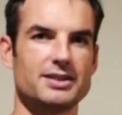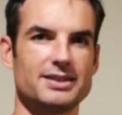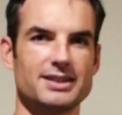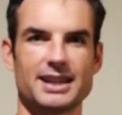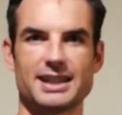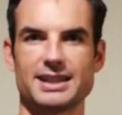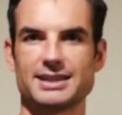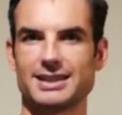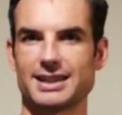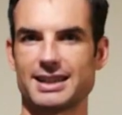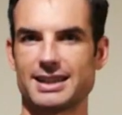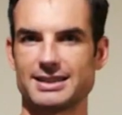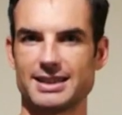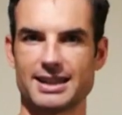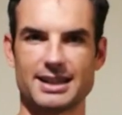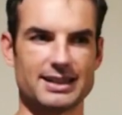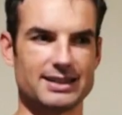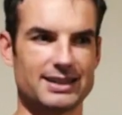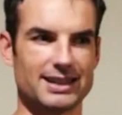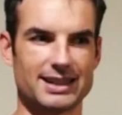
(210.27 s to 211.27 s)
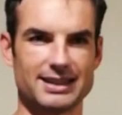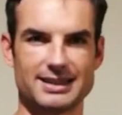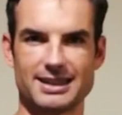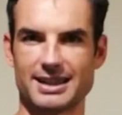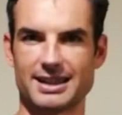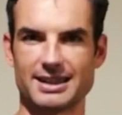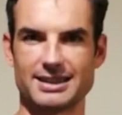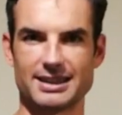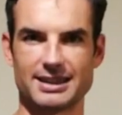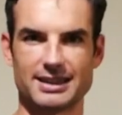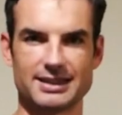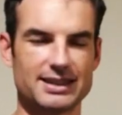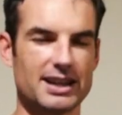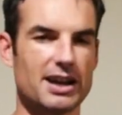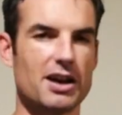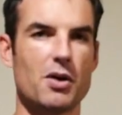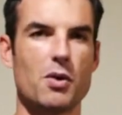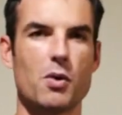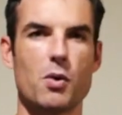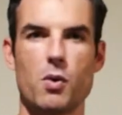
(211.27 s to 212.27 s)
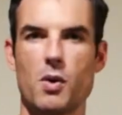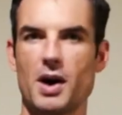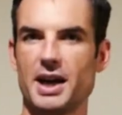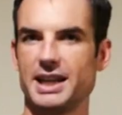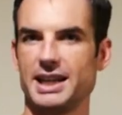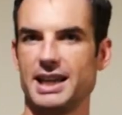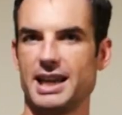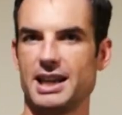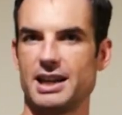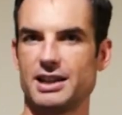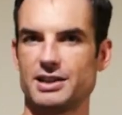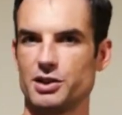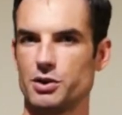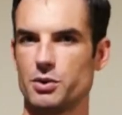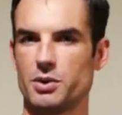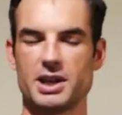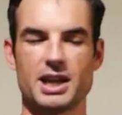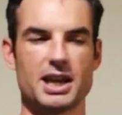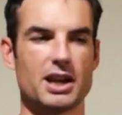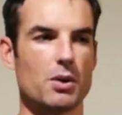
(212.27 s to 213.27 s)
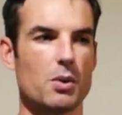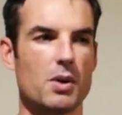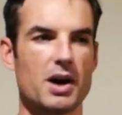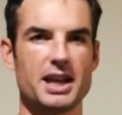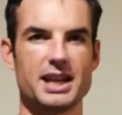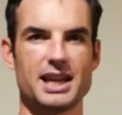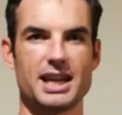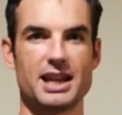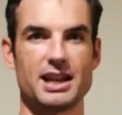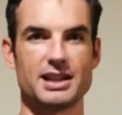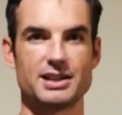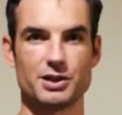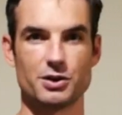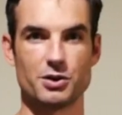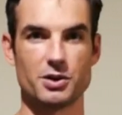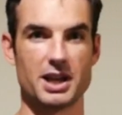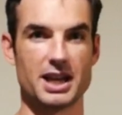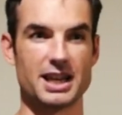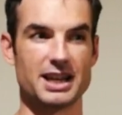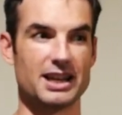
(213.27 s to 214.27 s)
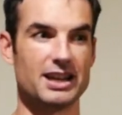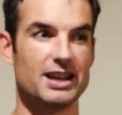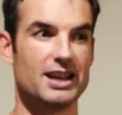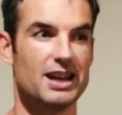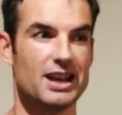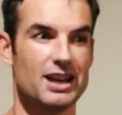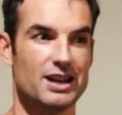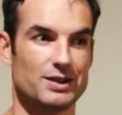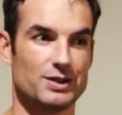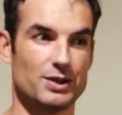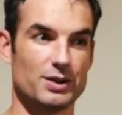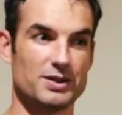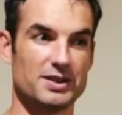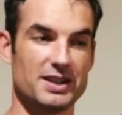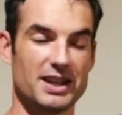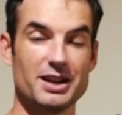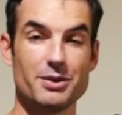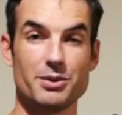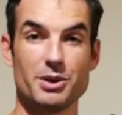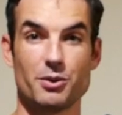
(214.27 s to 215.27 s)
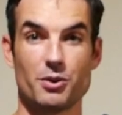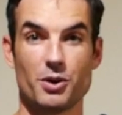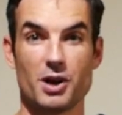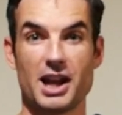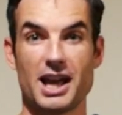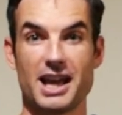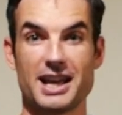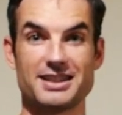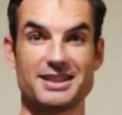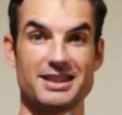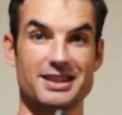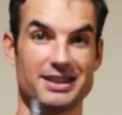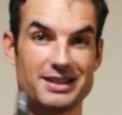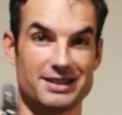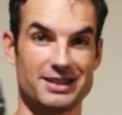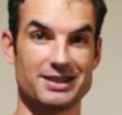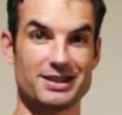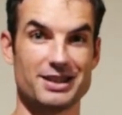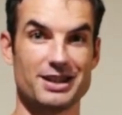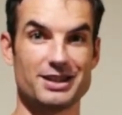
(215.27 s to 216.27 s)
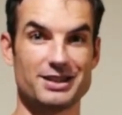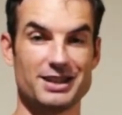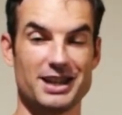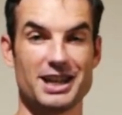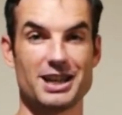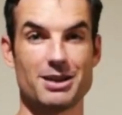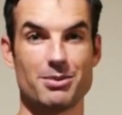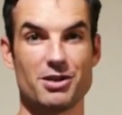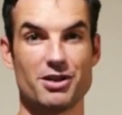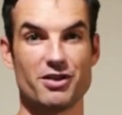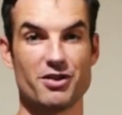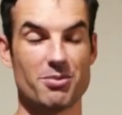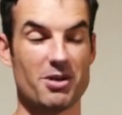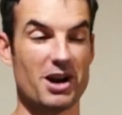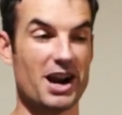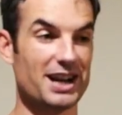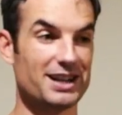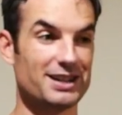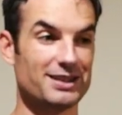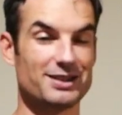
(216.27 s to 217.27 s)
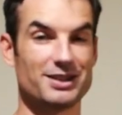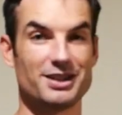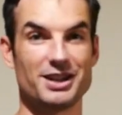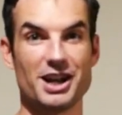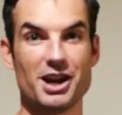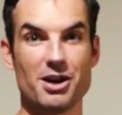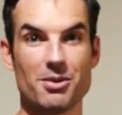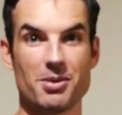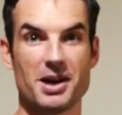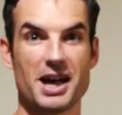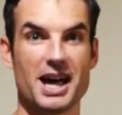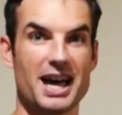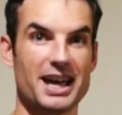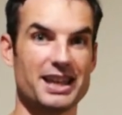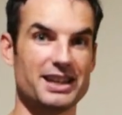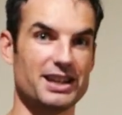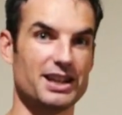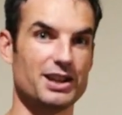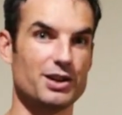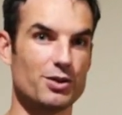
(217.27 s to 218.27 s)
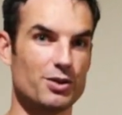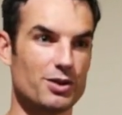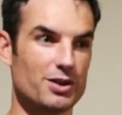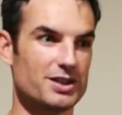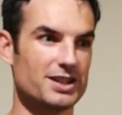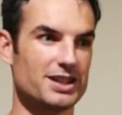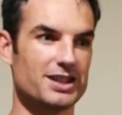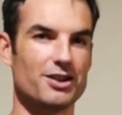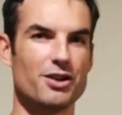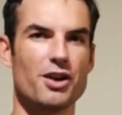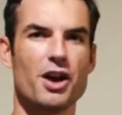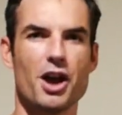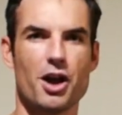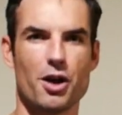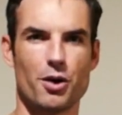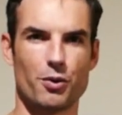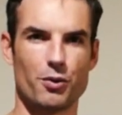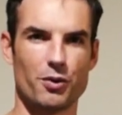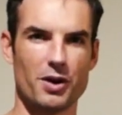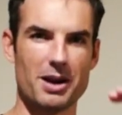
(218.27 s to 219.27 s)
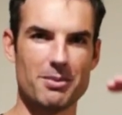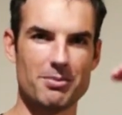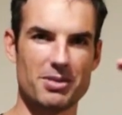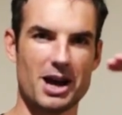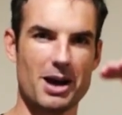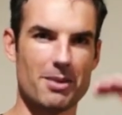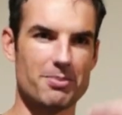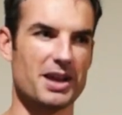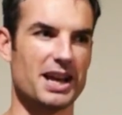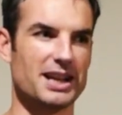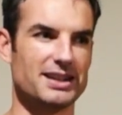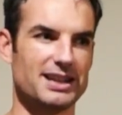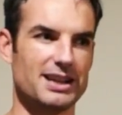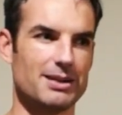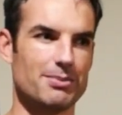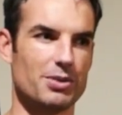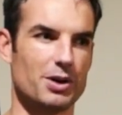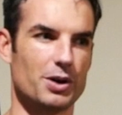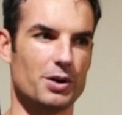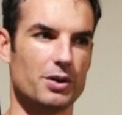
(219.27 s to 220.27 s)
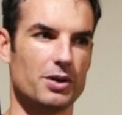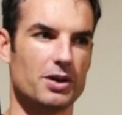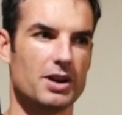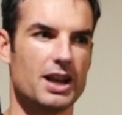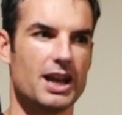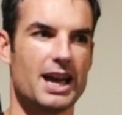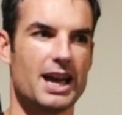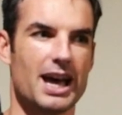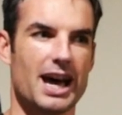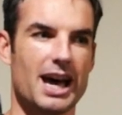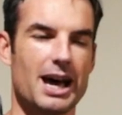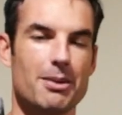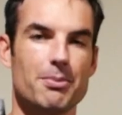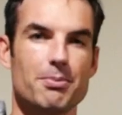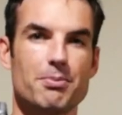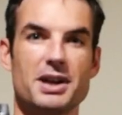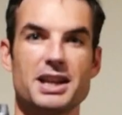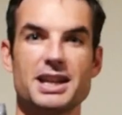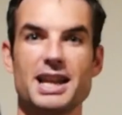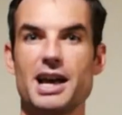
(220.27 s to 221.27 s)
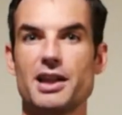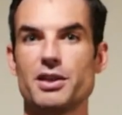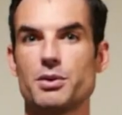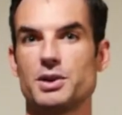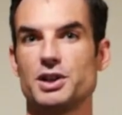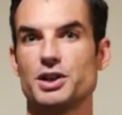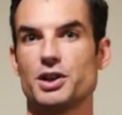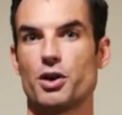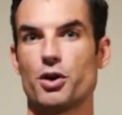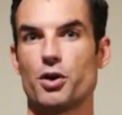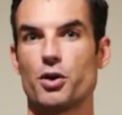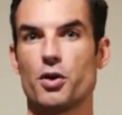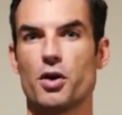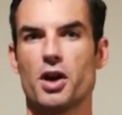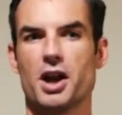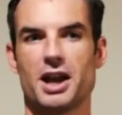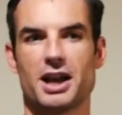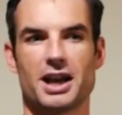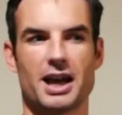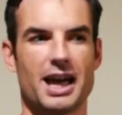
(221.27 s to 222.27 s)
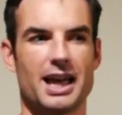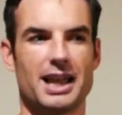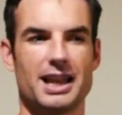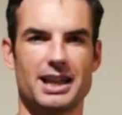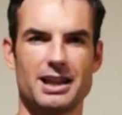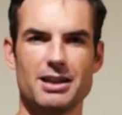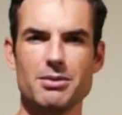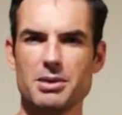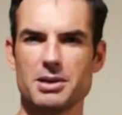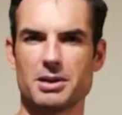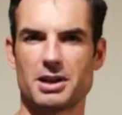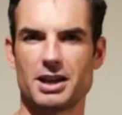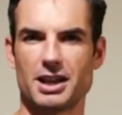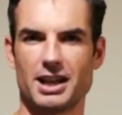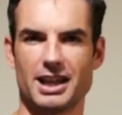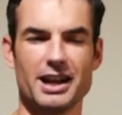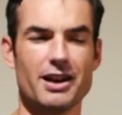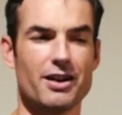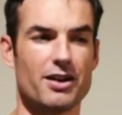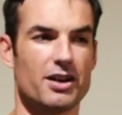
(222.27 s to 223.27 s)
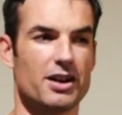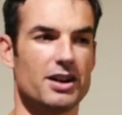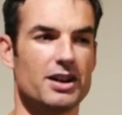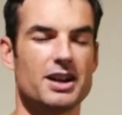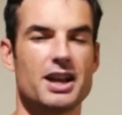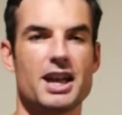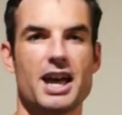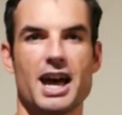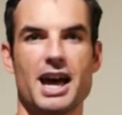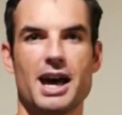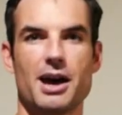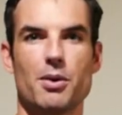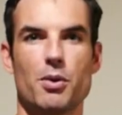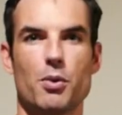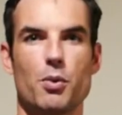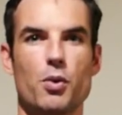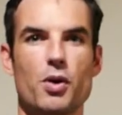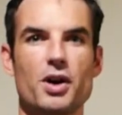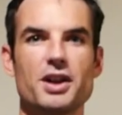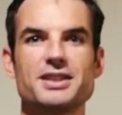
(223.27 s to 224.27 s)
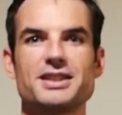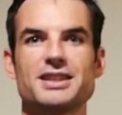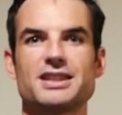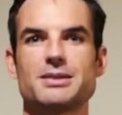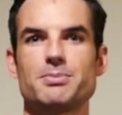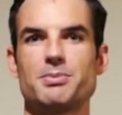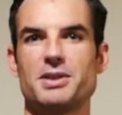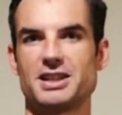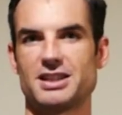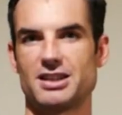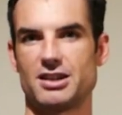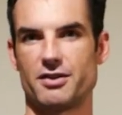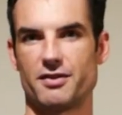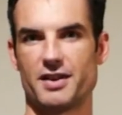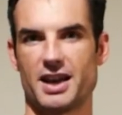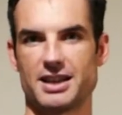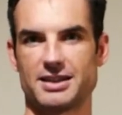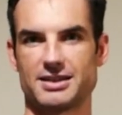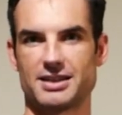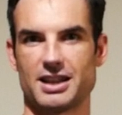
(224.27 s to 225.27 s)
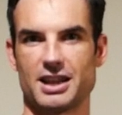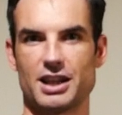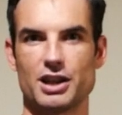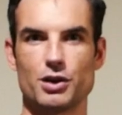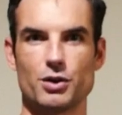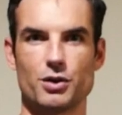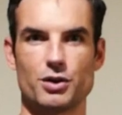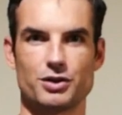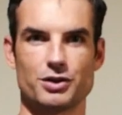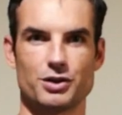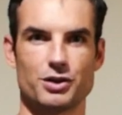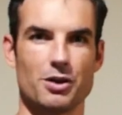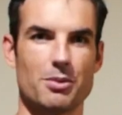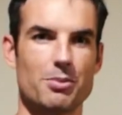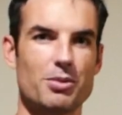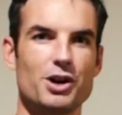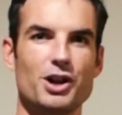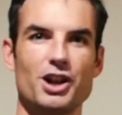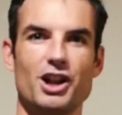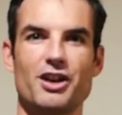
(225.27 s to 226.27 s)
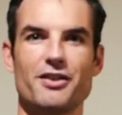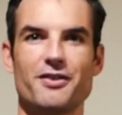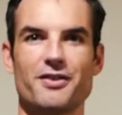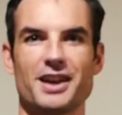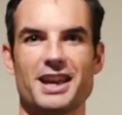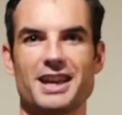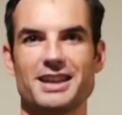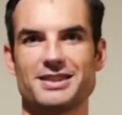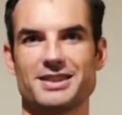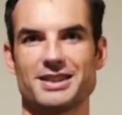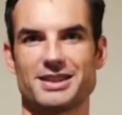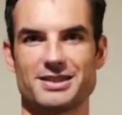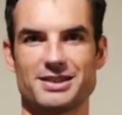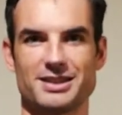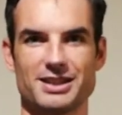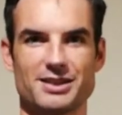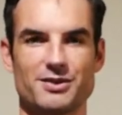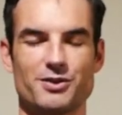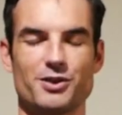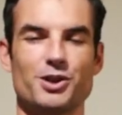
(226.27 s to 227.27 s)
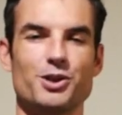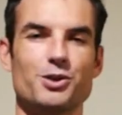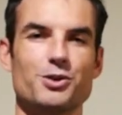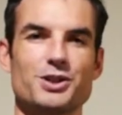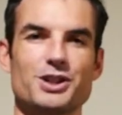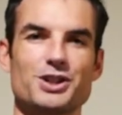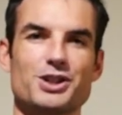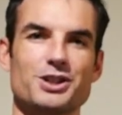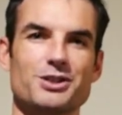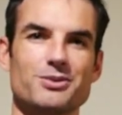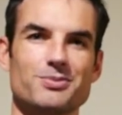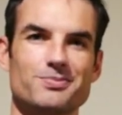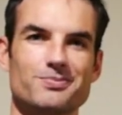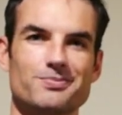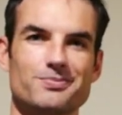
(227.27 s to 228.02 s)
Taka taka taka taka taka taka ta, 1 eander, 2 eander, 1 eander, 2 eander. So suddenly we realize that this is going to take a bit of a practice on our part in order to ramp up that tempo. But now that we know a little bit clearer what is expected of us in order to pull off a successful audition.